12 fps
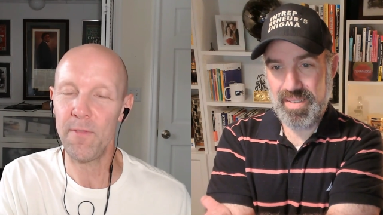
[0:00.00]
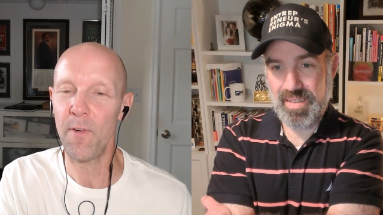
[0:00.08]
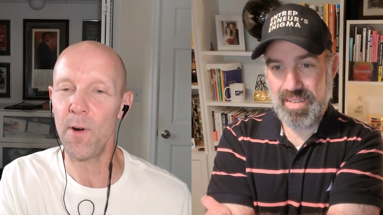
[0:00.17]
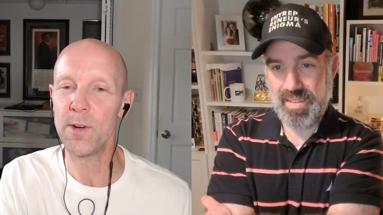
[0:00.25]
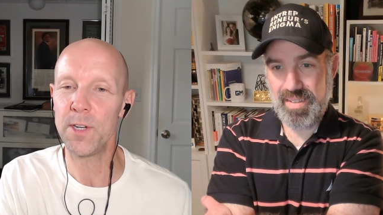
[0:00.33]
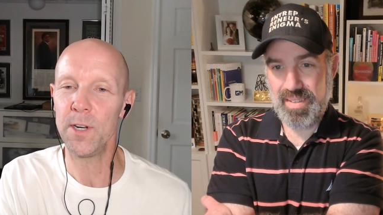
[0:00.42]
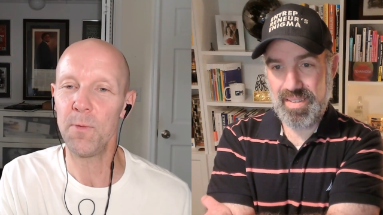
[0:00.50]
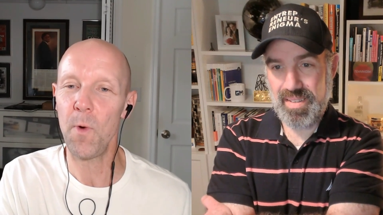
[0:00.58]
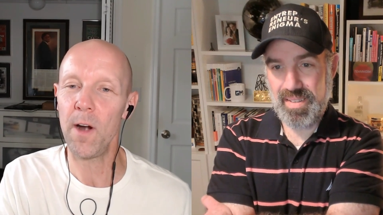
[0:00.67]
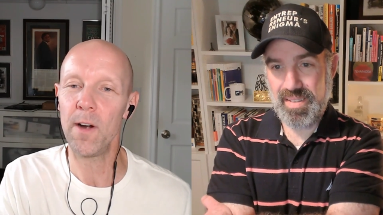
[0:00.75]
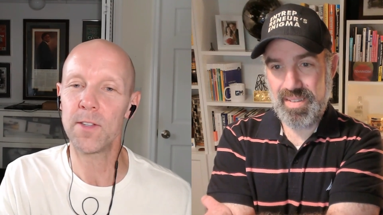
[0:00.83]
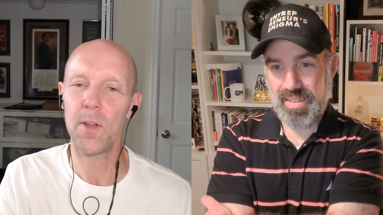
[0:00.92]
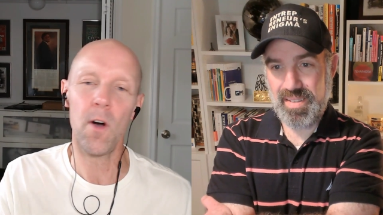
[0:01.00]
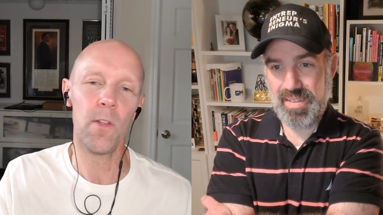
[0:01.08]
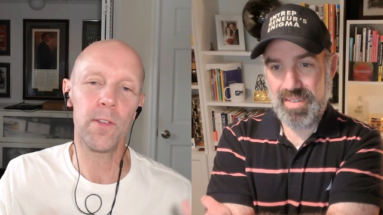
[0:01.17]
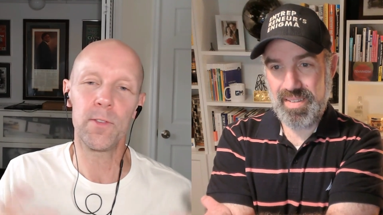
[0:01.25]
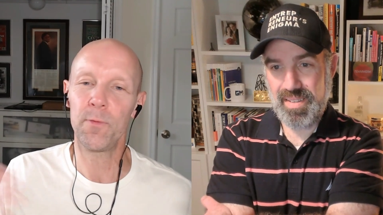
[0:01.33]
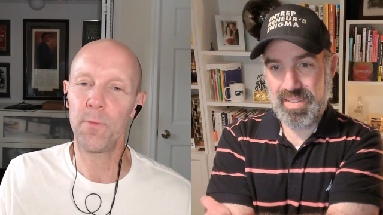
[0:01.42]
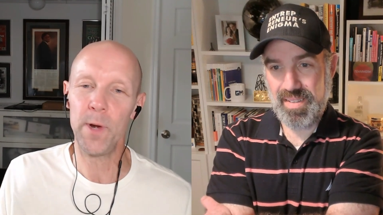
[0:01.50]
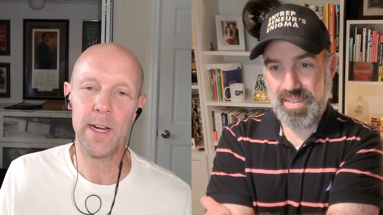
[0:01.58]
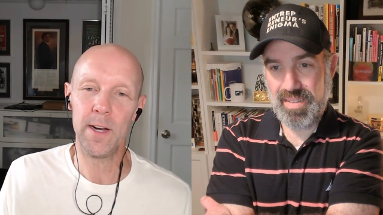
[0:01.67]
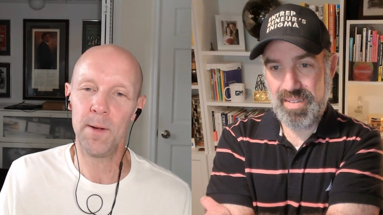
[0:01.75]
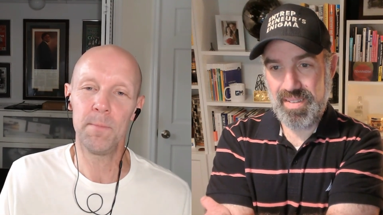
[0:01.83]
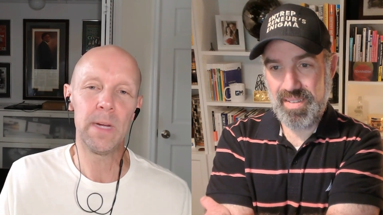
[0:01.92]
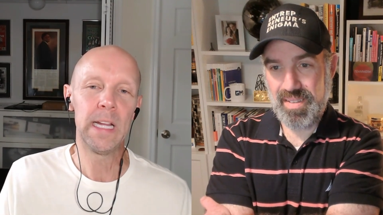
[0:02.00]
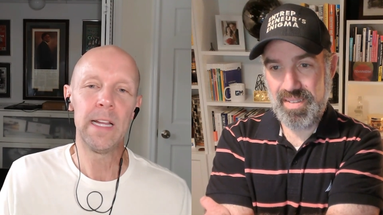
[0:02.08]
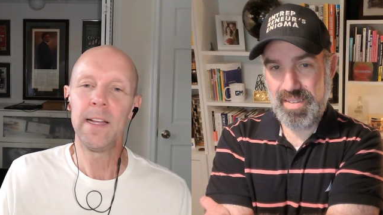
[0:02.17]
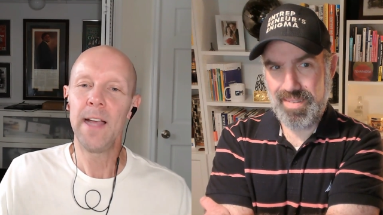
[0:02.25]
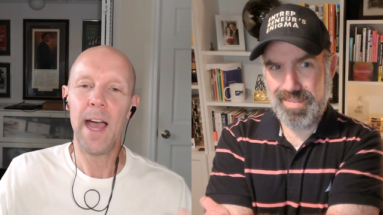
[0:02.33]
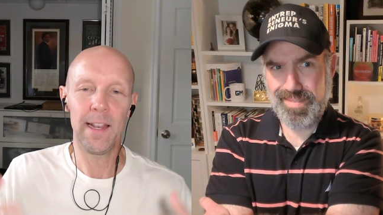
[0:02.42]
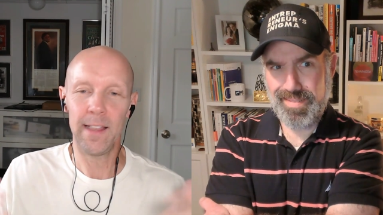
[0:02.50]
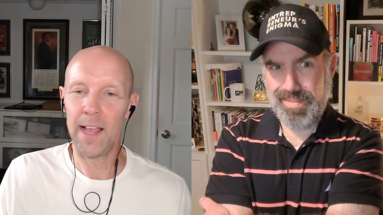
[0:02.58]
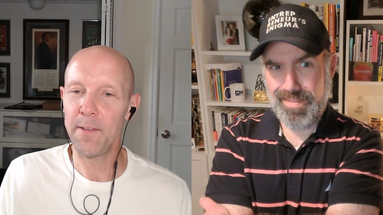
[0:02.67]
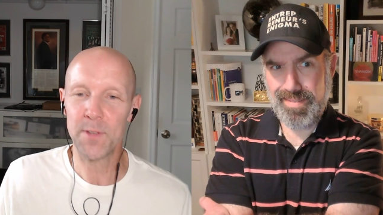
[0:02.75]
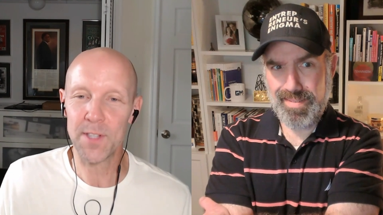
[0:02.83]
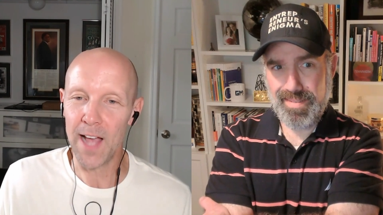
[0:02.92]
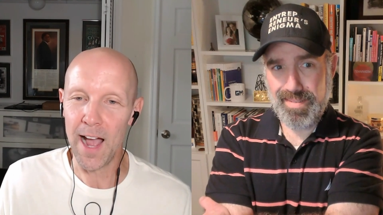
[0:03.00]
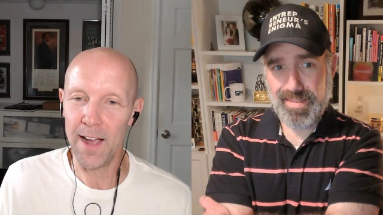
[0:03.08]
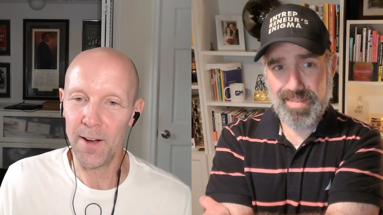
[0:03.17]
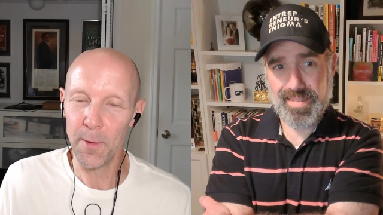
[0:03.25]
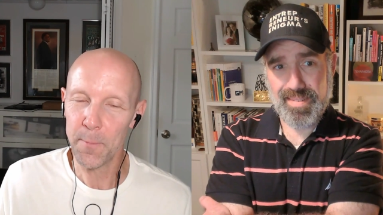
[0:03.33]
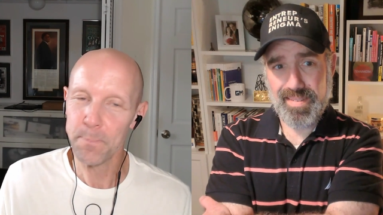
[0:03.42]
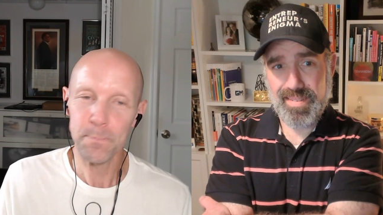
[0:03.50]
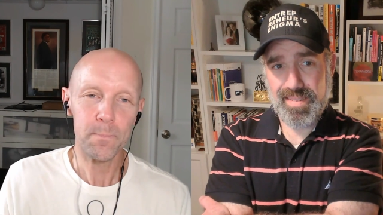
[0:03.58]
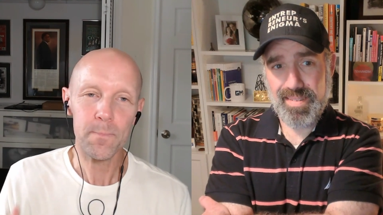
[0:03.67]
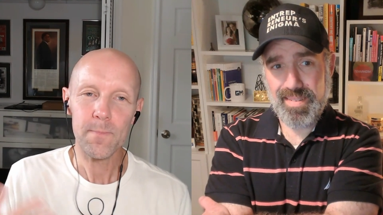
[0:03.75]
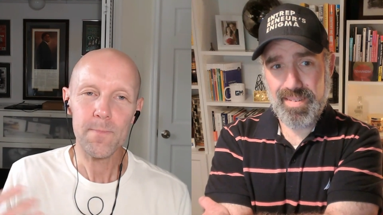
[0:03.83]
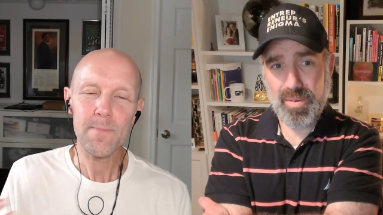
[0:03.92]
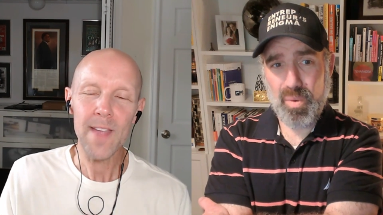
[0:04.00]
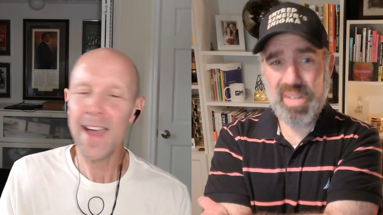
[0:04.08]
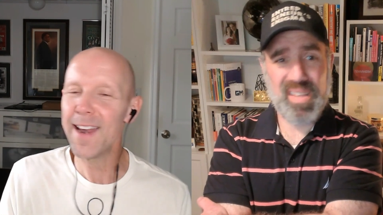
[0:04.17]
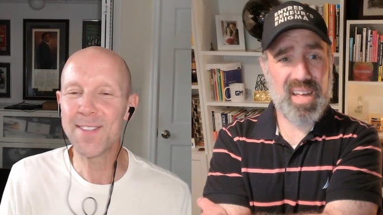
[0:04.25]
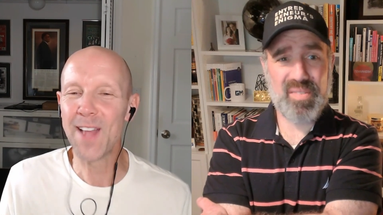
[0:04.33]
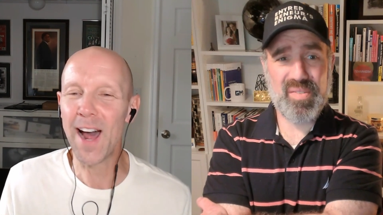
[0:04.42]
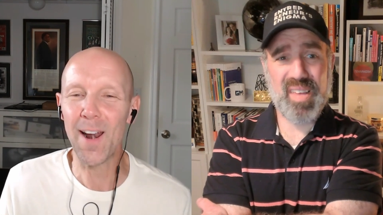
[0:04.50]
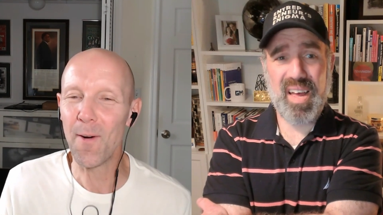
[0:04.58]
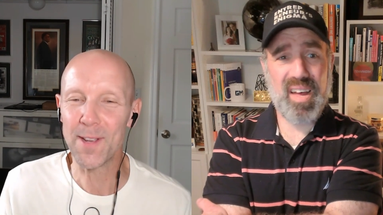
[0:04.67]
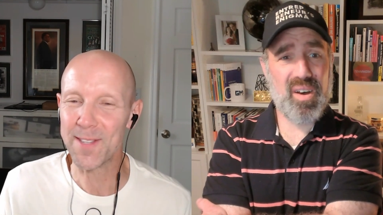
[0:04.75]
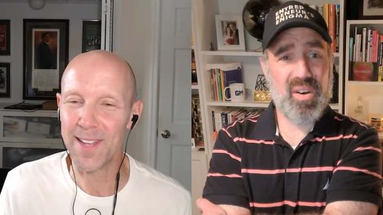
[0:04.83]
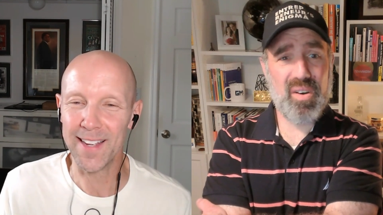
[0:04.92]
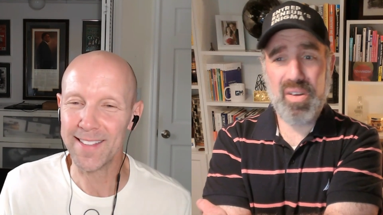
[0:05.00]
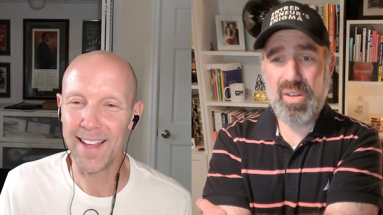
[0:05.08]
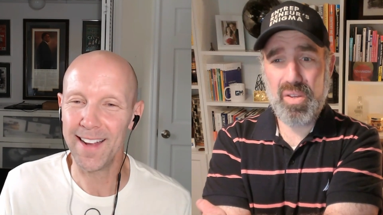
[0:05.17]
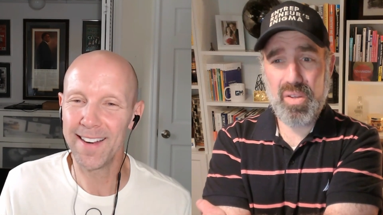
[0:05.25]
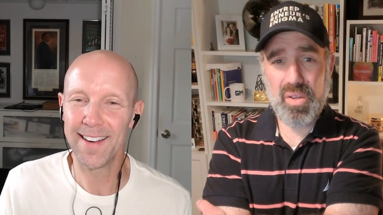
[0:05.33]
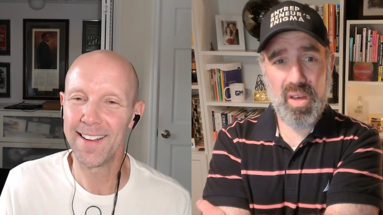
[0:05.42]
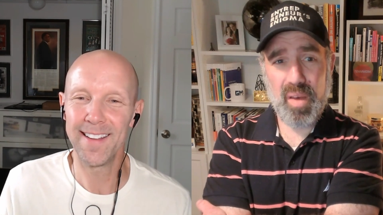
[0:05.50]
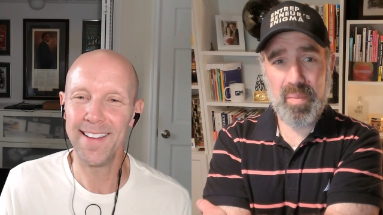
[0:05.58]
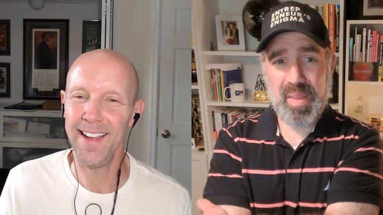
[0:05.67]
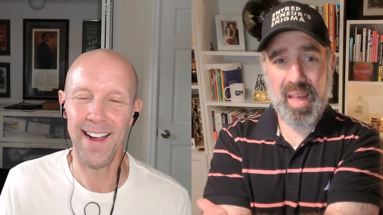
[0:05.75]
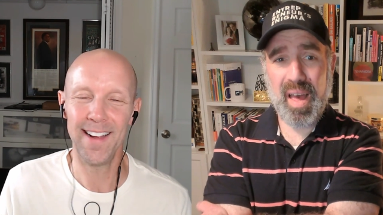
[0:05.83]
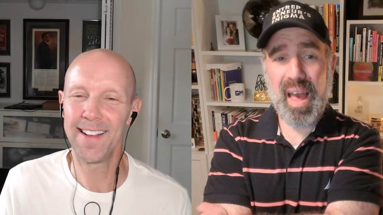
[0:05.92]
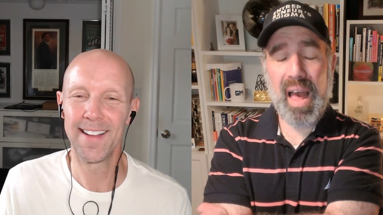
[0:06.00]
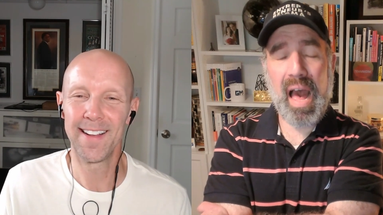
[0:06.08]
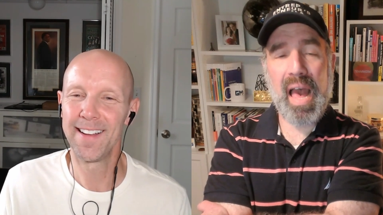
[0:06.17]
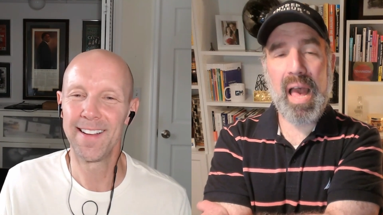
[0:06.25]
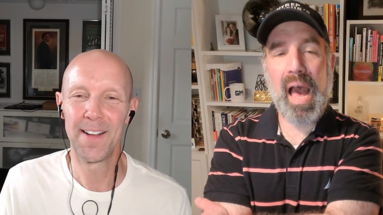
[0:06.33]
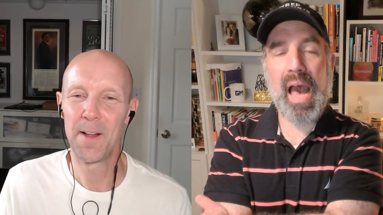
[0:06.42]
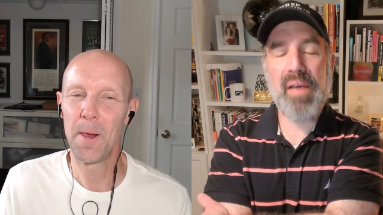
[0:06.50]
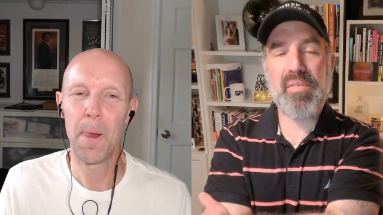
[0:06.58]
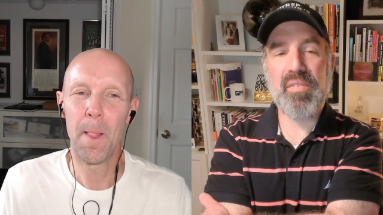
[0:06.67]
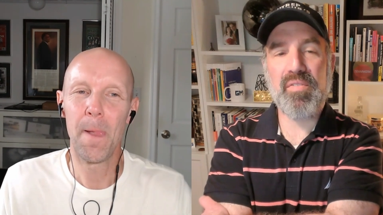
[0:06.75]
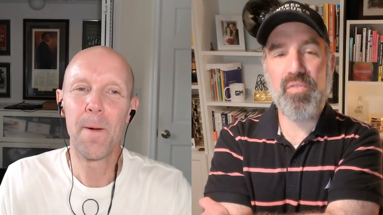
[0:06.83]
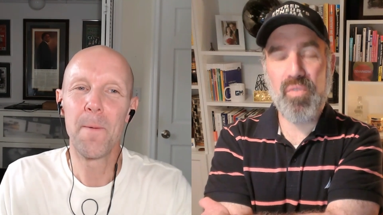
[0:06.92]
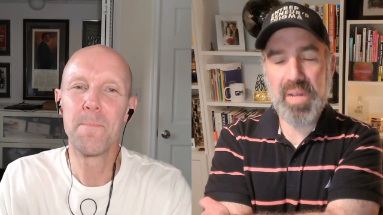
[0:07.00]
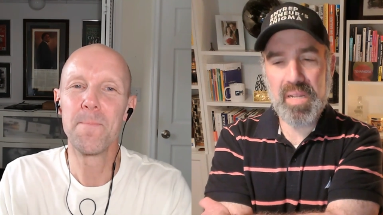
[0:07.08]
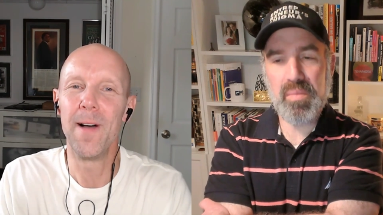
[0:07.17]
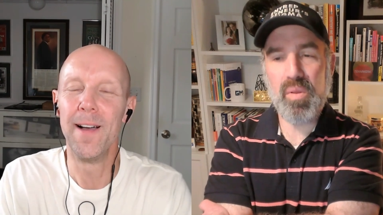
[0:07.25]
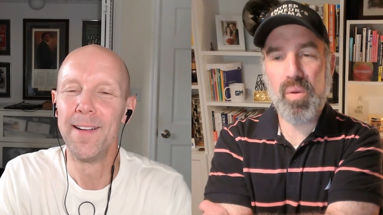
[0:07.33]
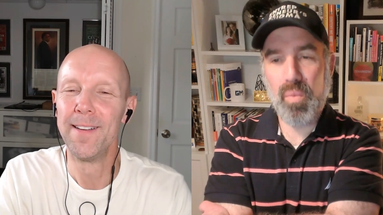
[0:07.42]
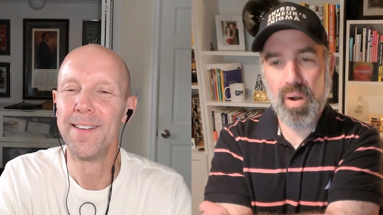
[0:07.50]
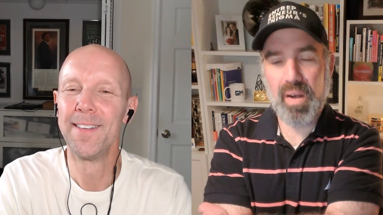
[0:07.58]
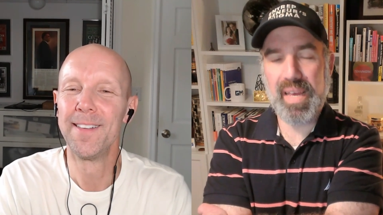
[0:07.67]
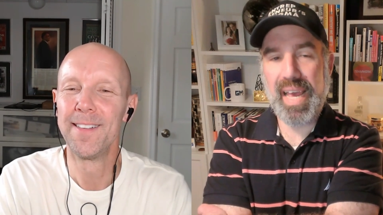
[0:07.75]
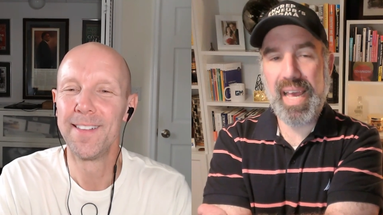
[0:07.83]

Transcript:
Speaker 1: version where it's all this freedom and lifestyle what it's lifestyle? not always like that.
Speaker 2: I mean, yeah. I, I, I have the freedom to work